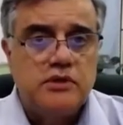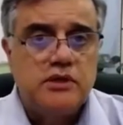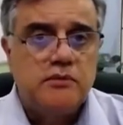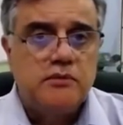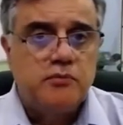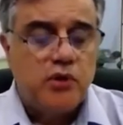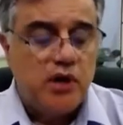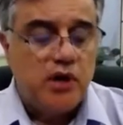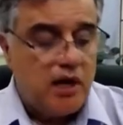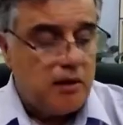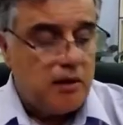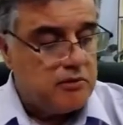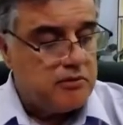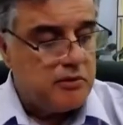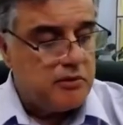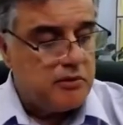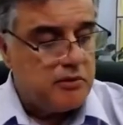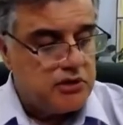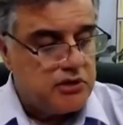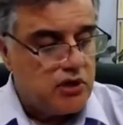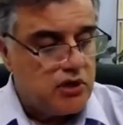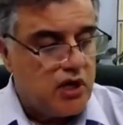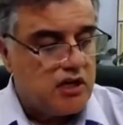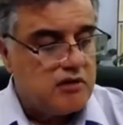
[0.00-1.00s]
problem that we
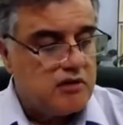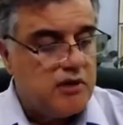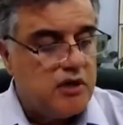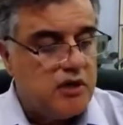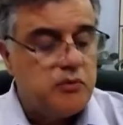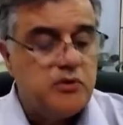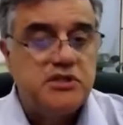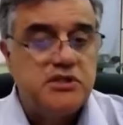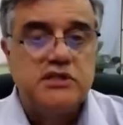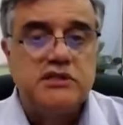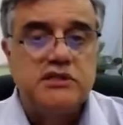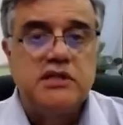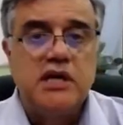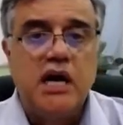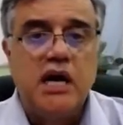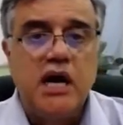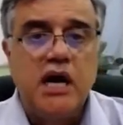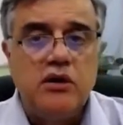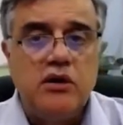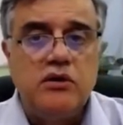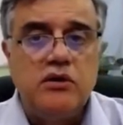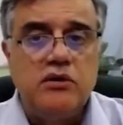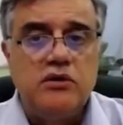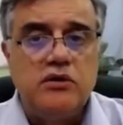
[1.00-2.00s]
talked about, which is
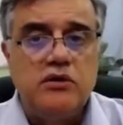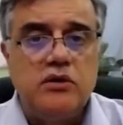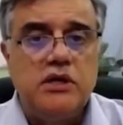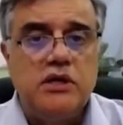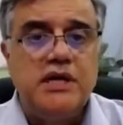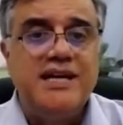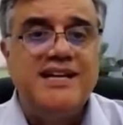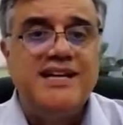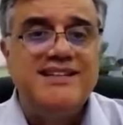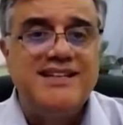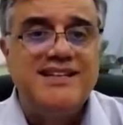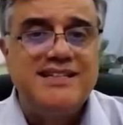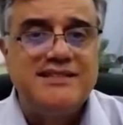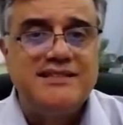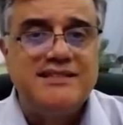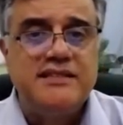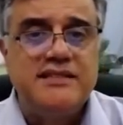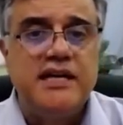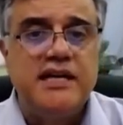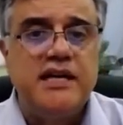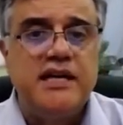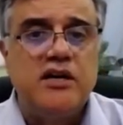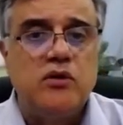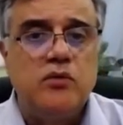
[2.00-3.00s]
how is
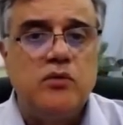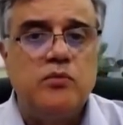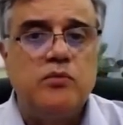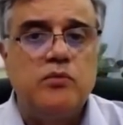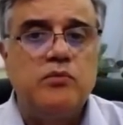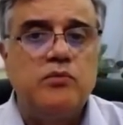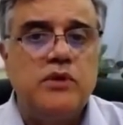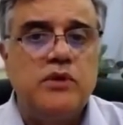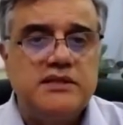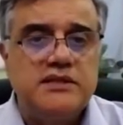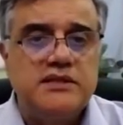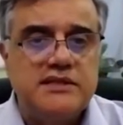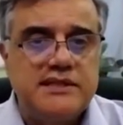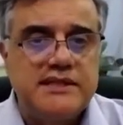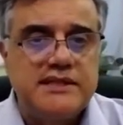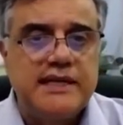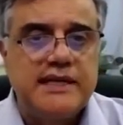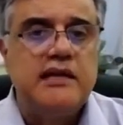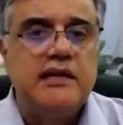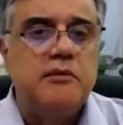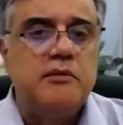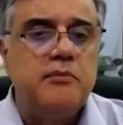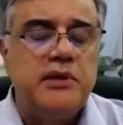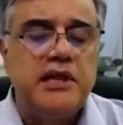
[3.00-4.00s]
there a
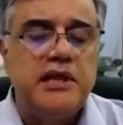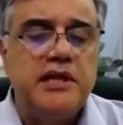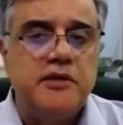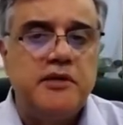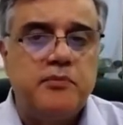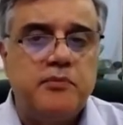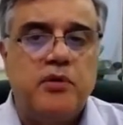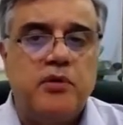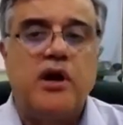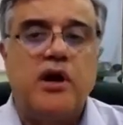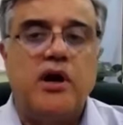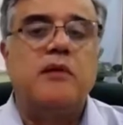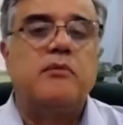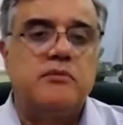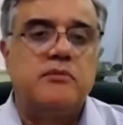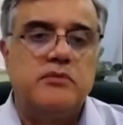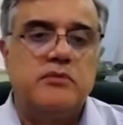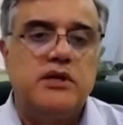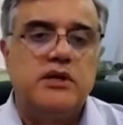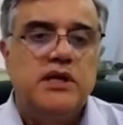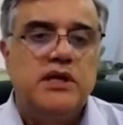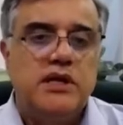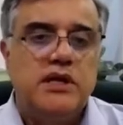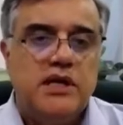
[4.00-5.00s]
scalability
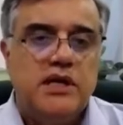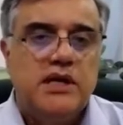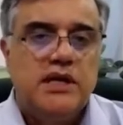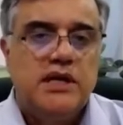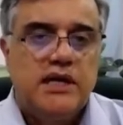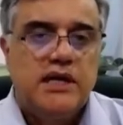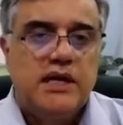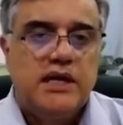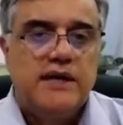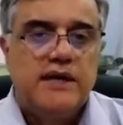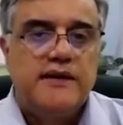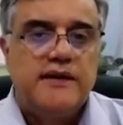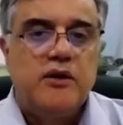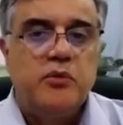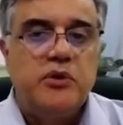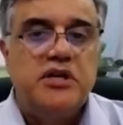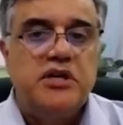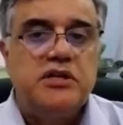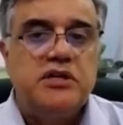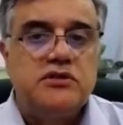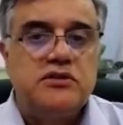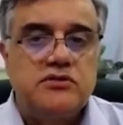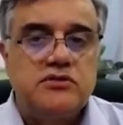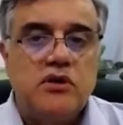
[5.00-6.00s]
problem that we
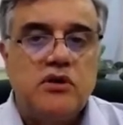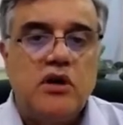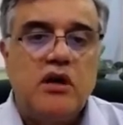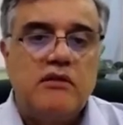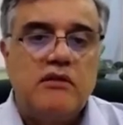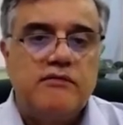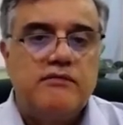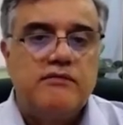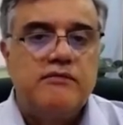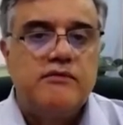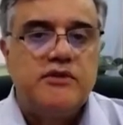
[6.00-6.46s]
need to solve?